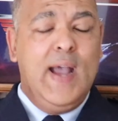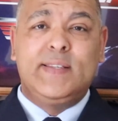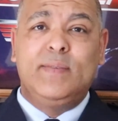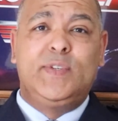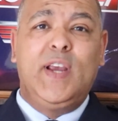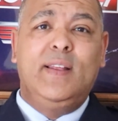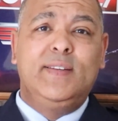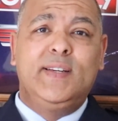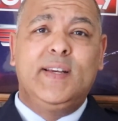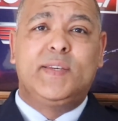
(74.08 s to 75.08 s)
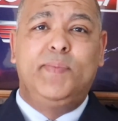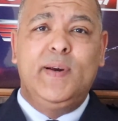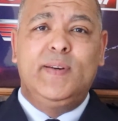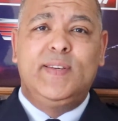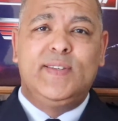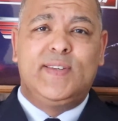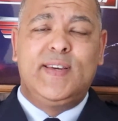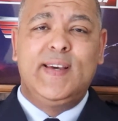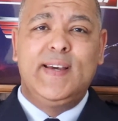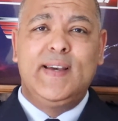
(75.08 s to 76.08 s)
had some challenging experiences
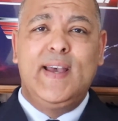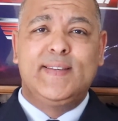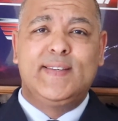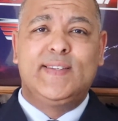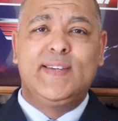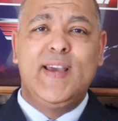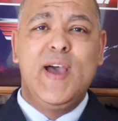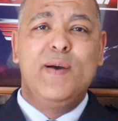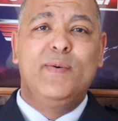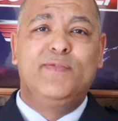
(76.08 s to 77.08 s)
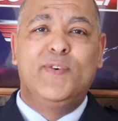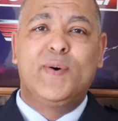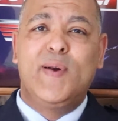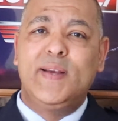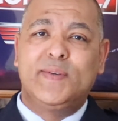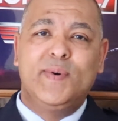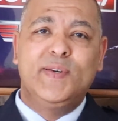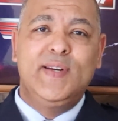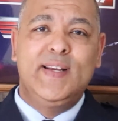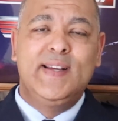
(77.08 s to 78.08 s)
as the CO of 408
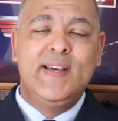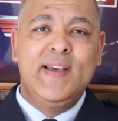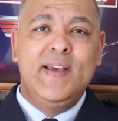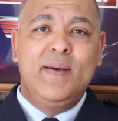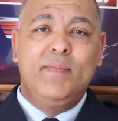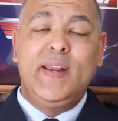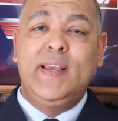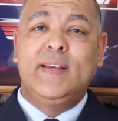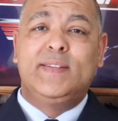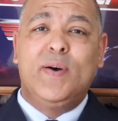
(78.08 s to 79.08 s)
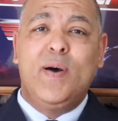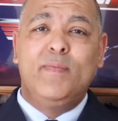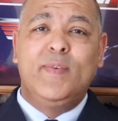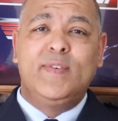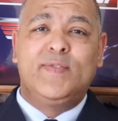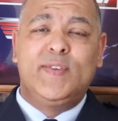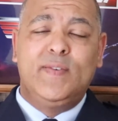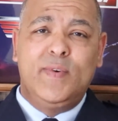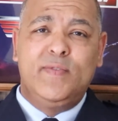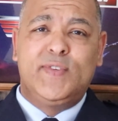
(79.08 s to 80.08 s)
Squadron, and many a time
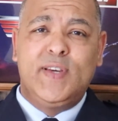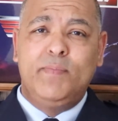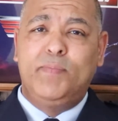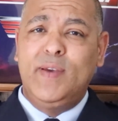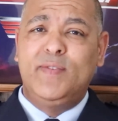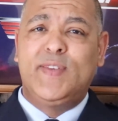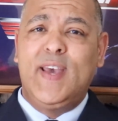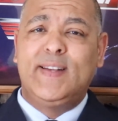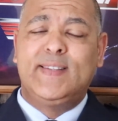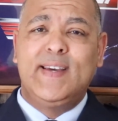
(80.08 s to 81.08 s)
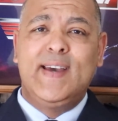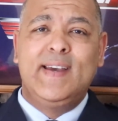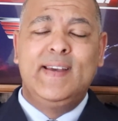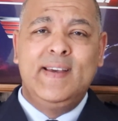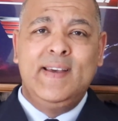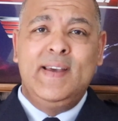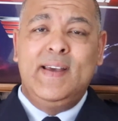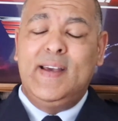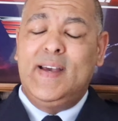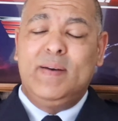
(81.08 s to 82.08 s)
we've seen bivs that
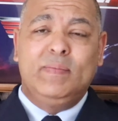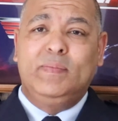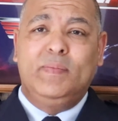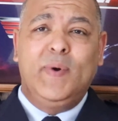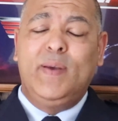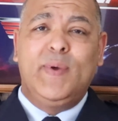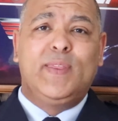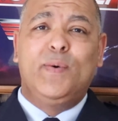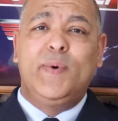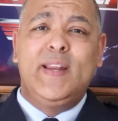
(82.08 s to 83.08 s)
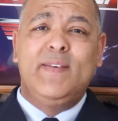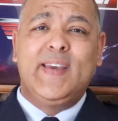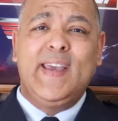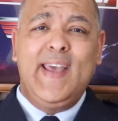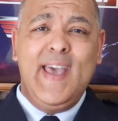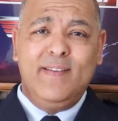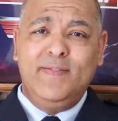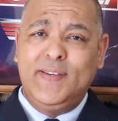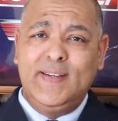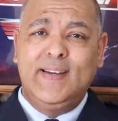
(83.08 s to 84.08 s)
we thought we'd never get out
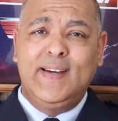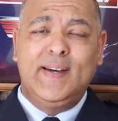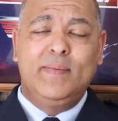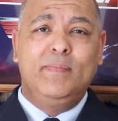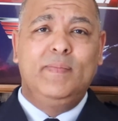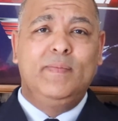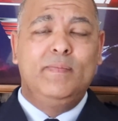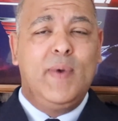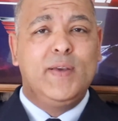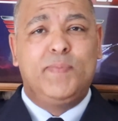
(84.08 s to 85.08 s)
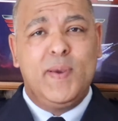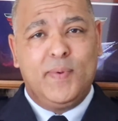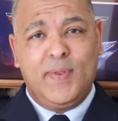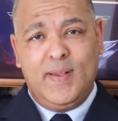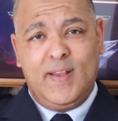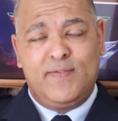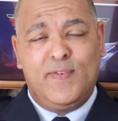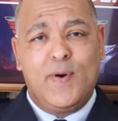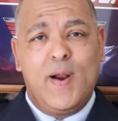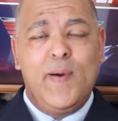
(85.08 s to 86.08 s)
of. Most people at
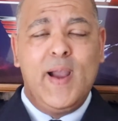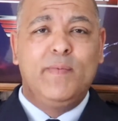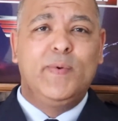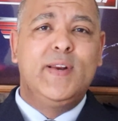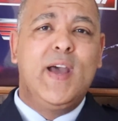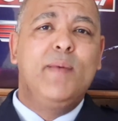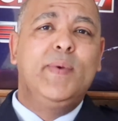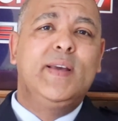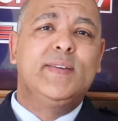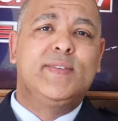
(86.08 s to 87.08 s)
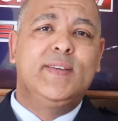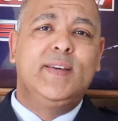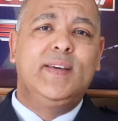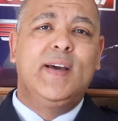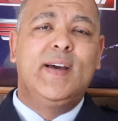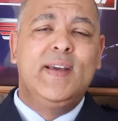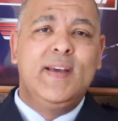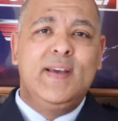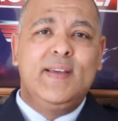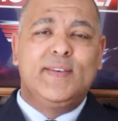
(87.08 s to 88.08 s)
408 would know me as the
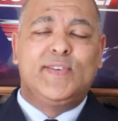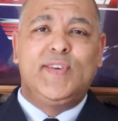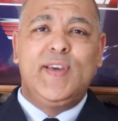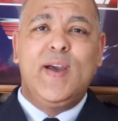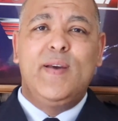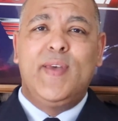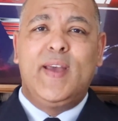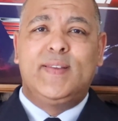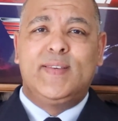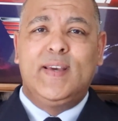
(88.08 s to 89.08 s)
CO that